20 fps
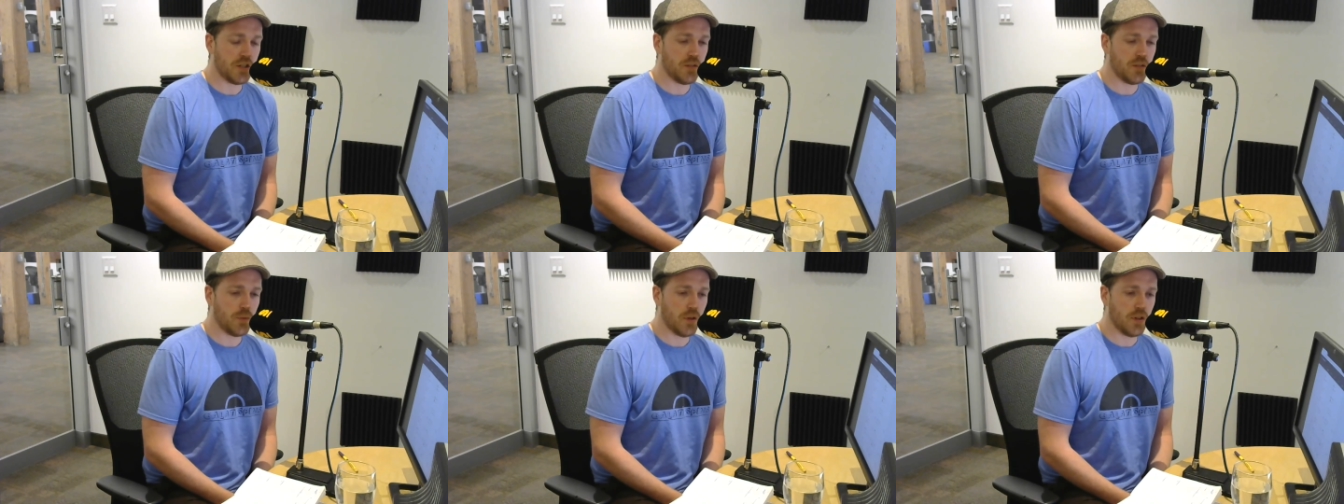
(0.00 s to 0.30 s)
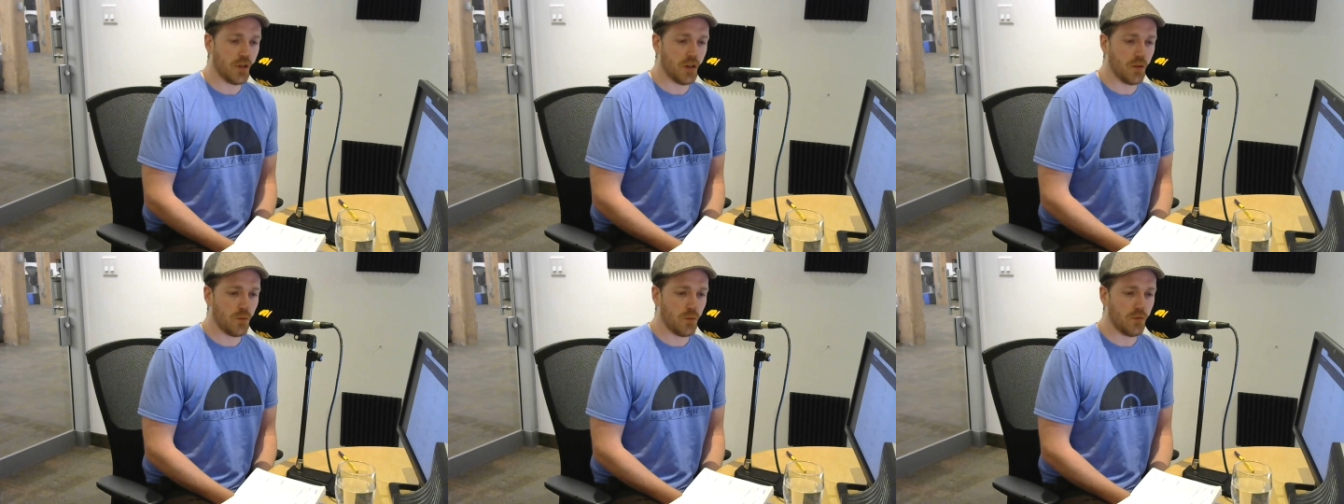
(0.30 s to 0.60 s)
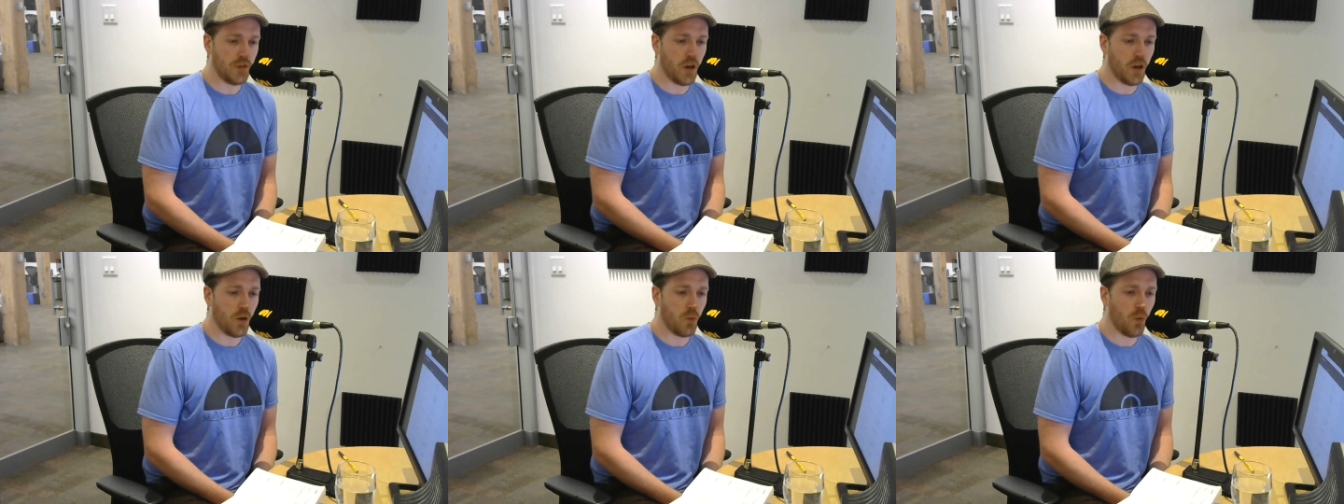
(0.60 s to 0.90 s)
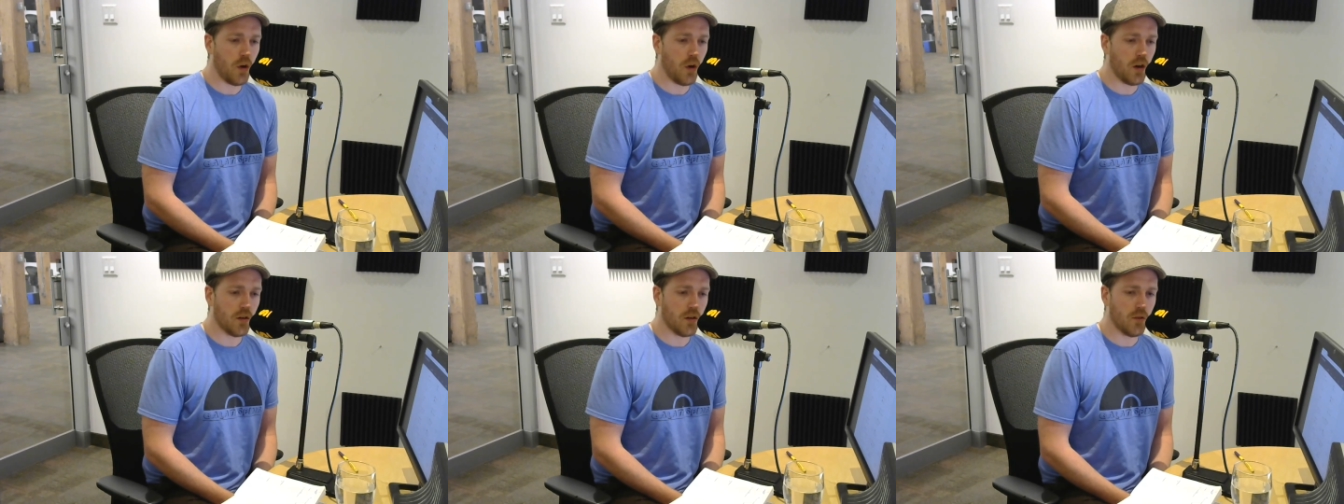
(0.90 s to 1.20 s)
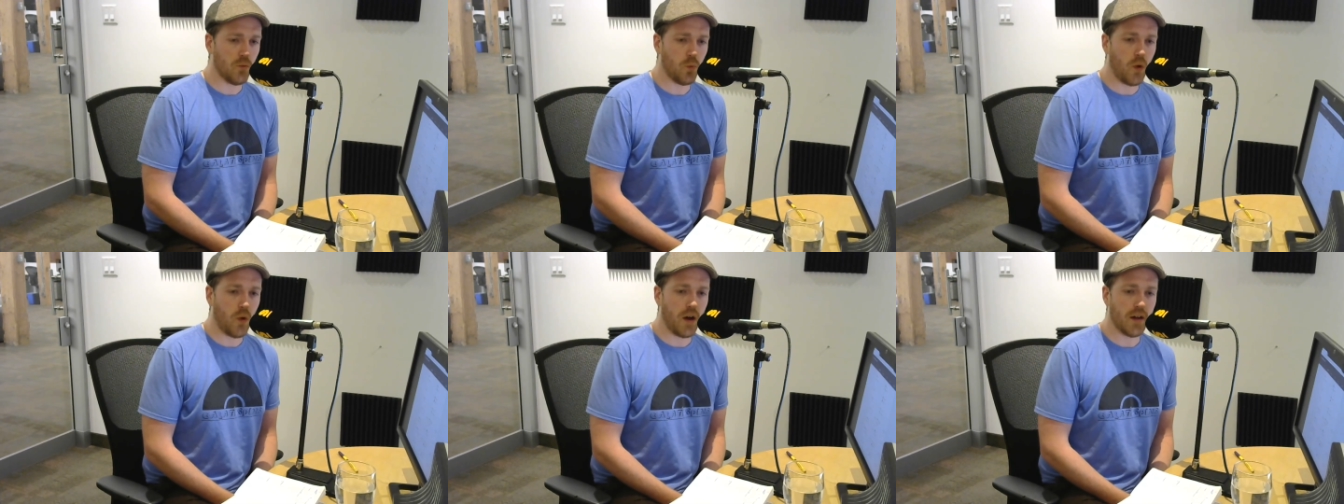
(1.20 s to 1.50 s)
You wonder, you know,
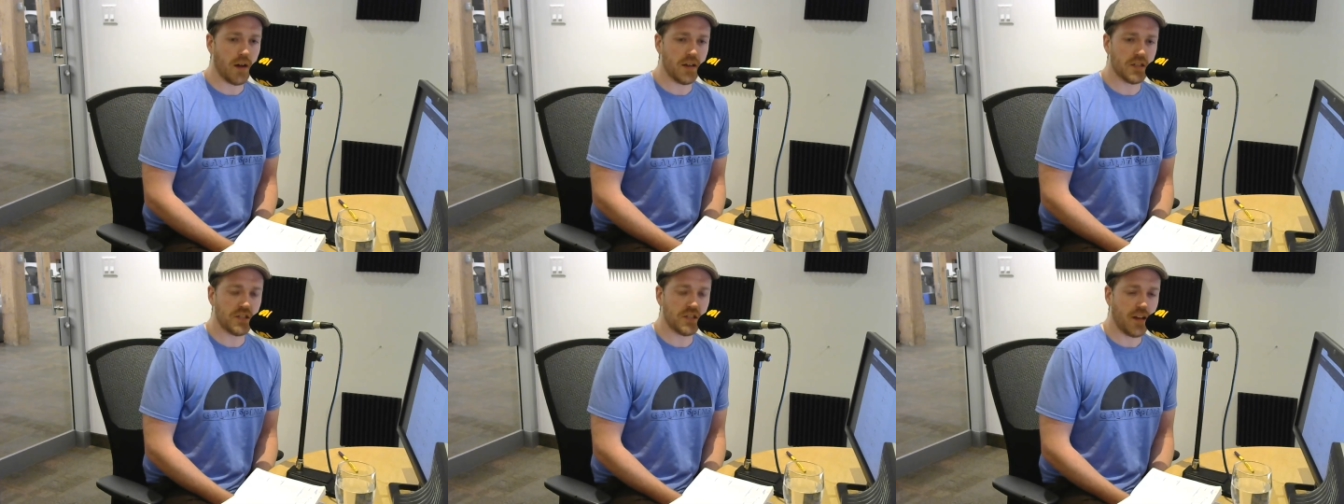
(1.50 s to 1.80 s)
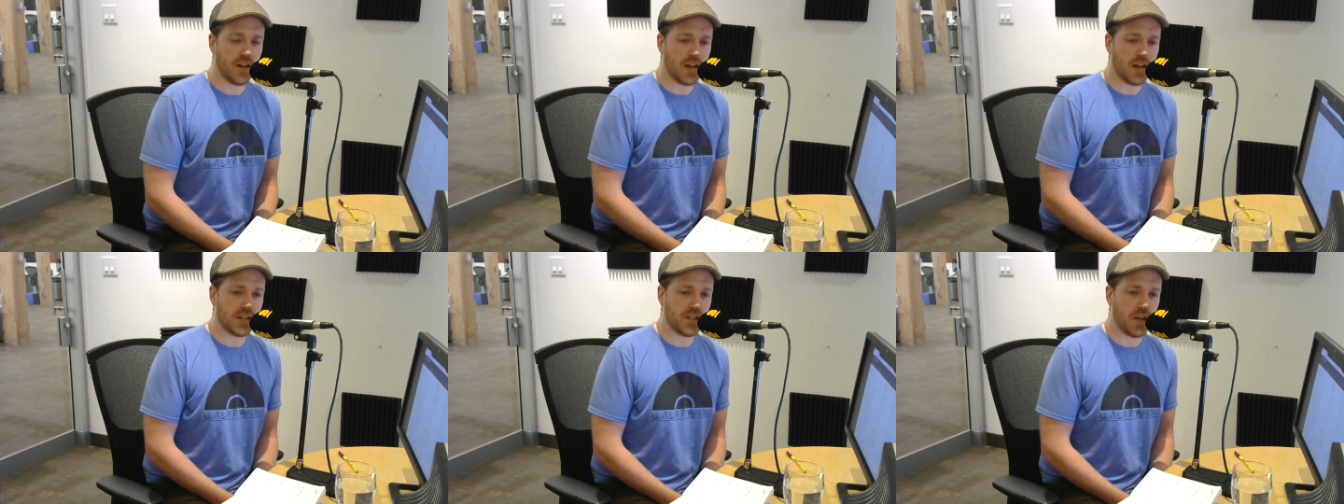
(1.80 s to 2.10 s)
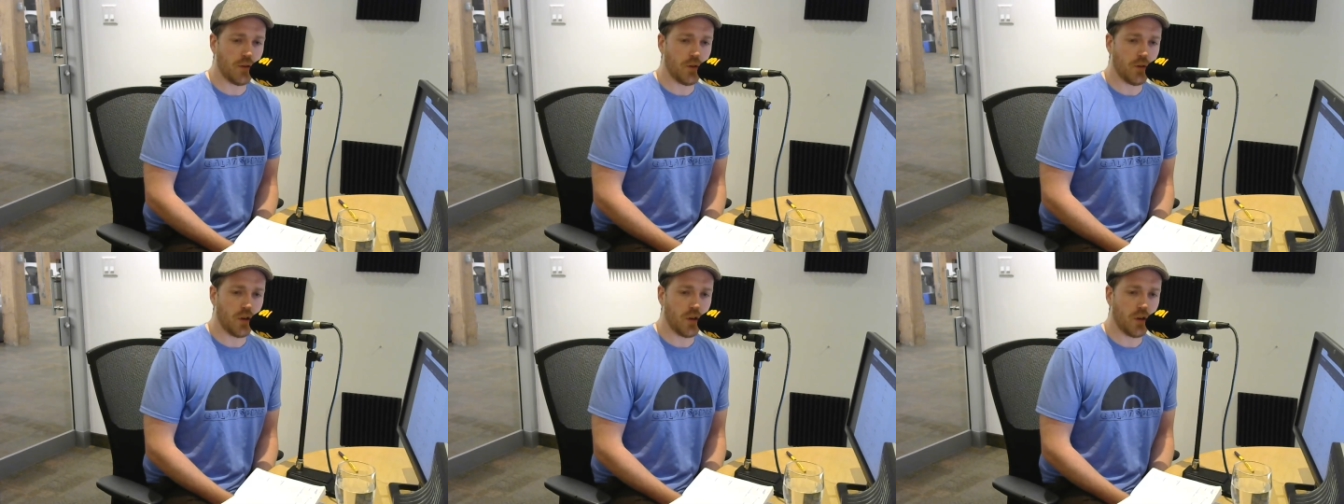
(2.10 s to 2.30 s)
one, why is Genesio